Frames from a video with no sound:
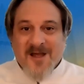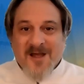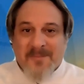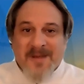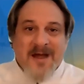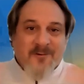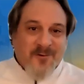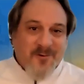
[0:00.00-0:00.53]

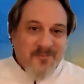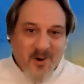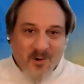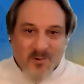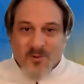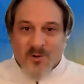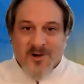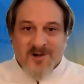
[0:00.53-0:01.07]
about
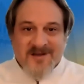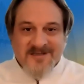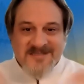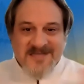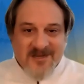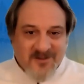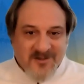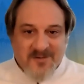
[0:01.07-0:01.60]
remote work and
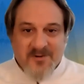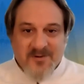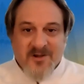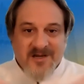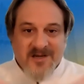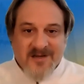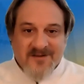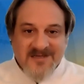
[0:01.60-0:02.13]

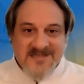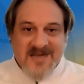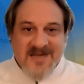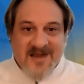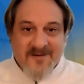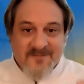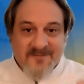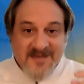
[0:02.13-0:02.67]
telecommuting and these
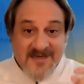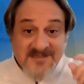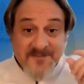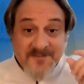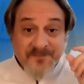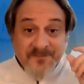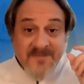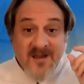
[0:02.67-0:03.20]
kind of things.
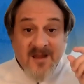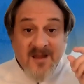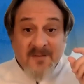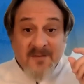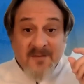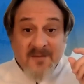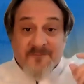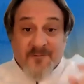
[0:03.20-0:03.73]

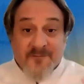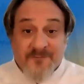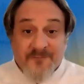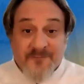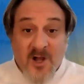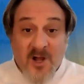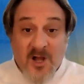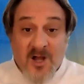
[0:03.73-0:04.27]
But for
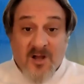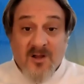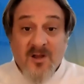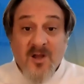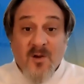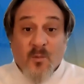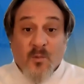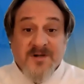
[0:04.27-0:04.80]

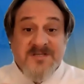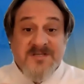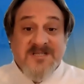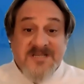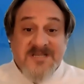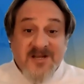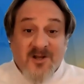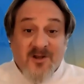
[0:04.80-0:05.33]
fall, we're
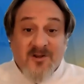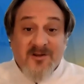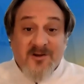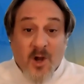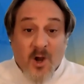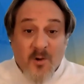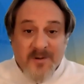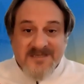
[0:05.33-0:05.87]
still
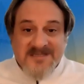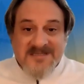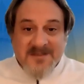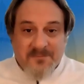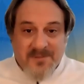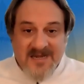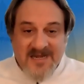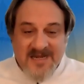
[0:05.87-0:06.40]
going to
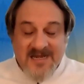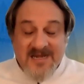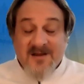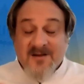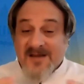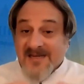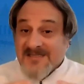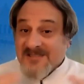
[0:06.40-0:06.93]

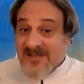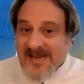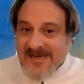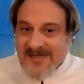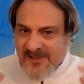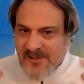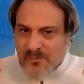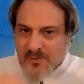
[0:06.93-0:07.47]
be, it's
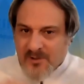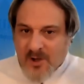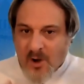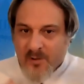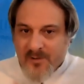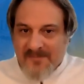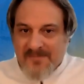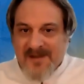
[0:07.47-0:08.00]
likely we're
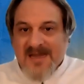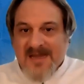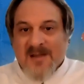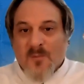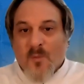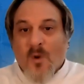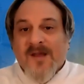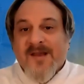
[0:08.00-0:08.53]
going to be
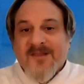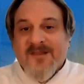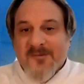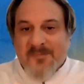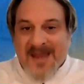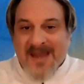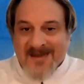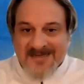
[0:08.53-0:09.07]
in one of the
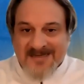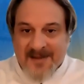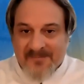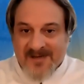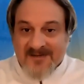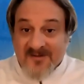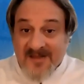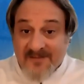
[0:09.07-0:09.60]

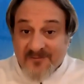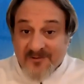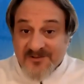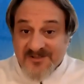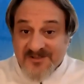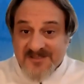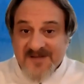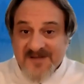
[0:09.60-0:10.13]
pandemic
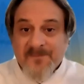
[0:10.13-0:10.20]
levels